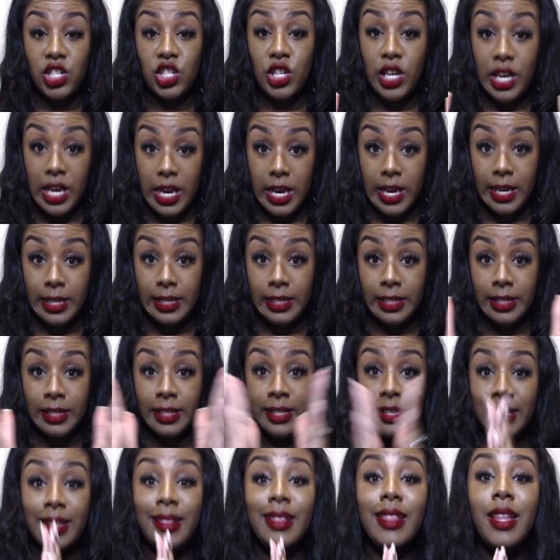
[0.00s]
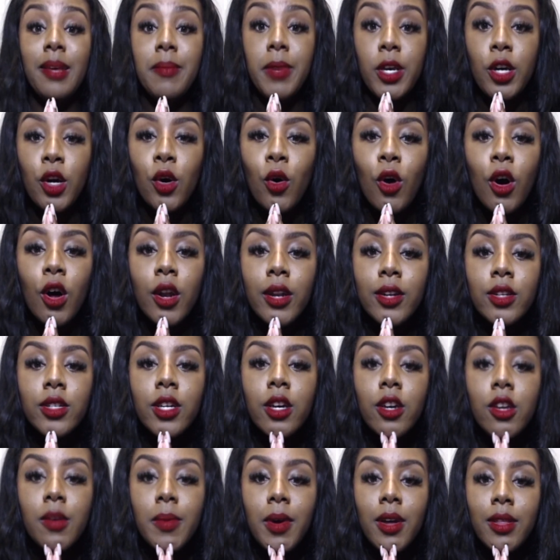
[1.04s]
you need. Let me go on and tell
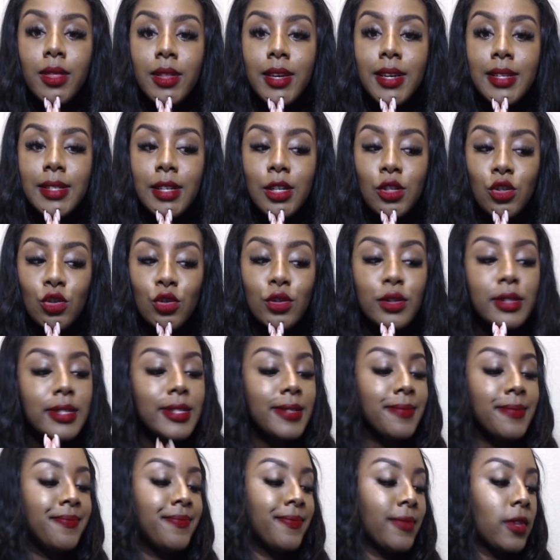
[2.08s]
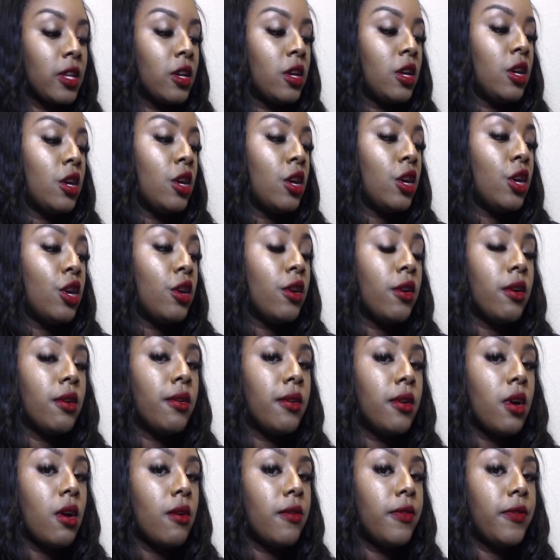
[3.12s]
you about the essentials.
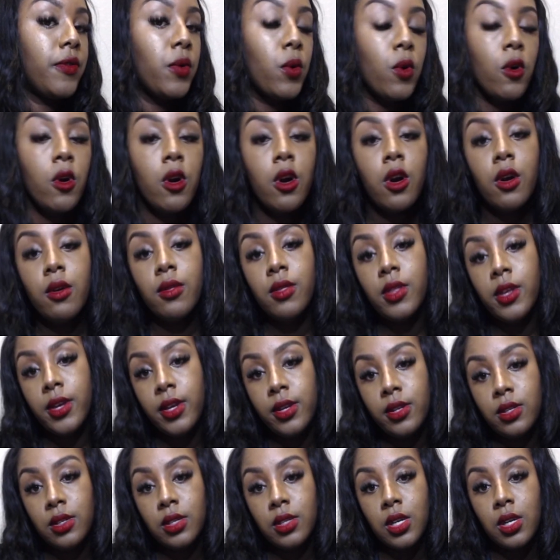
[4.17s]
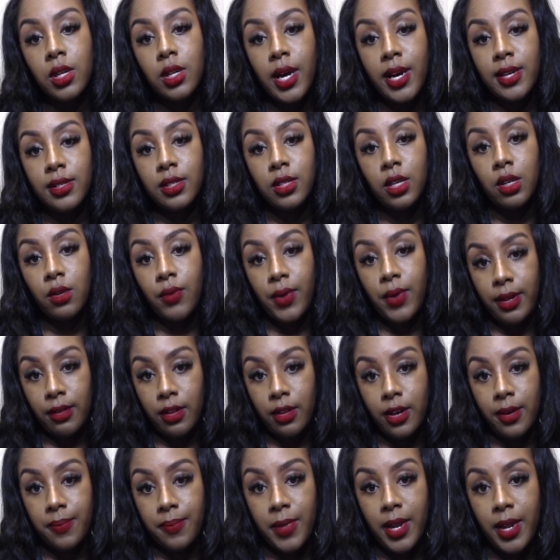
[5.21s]
For this classic red
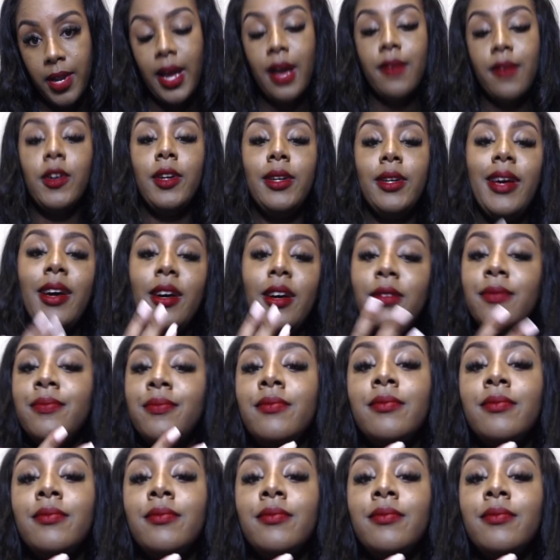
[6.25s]
lip that I have on now,